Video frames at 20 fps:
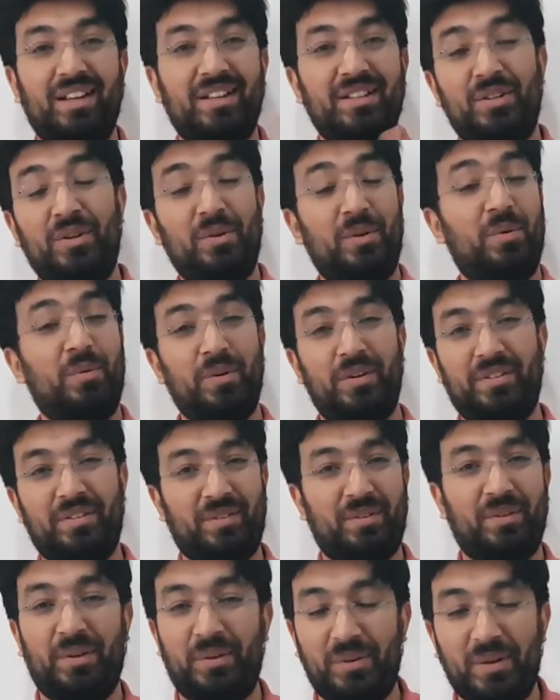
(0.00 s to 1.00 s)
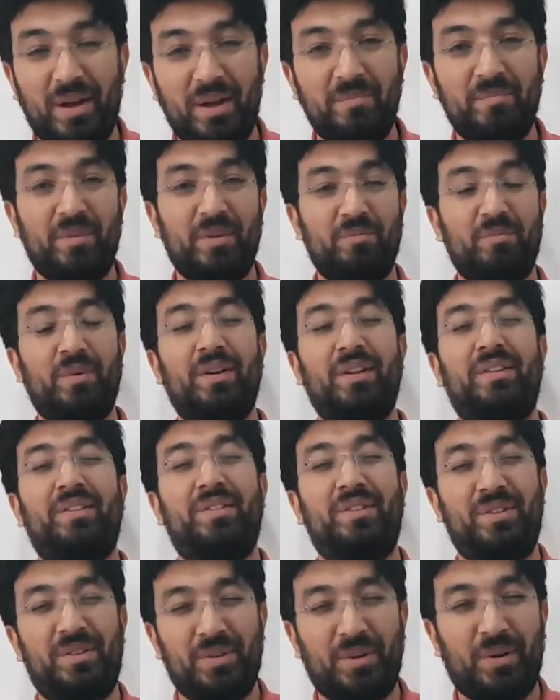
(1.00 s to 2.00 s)
I, don't know what is going to happen, but it
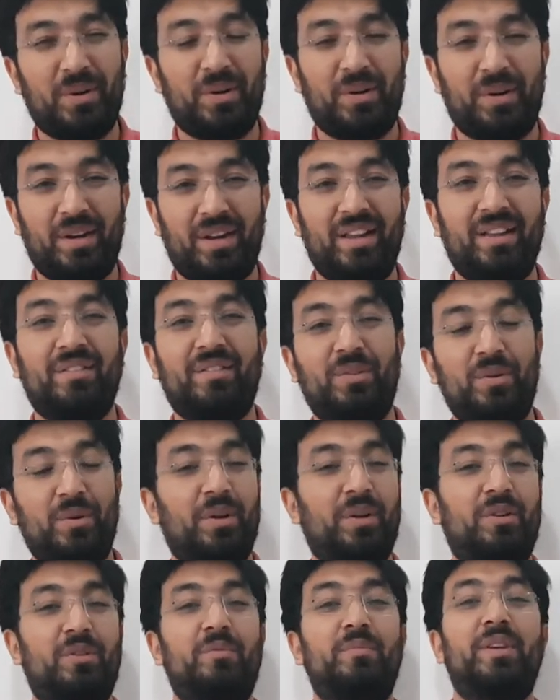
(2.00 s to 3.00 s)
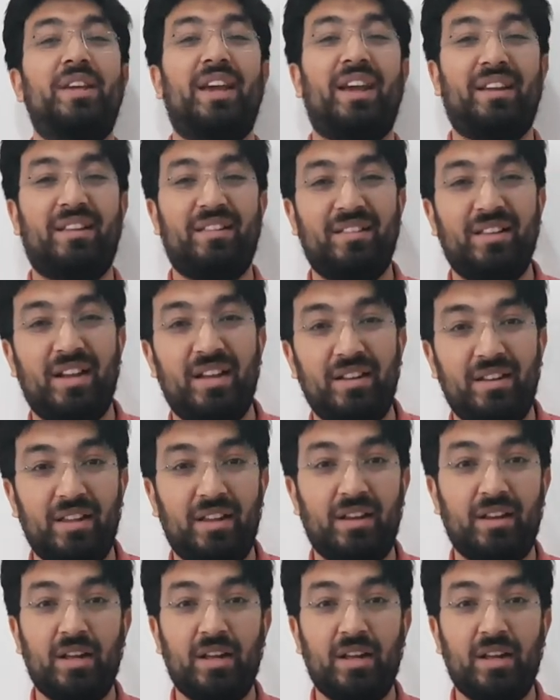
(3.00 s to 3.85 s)
sure is going to be exciting.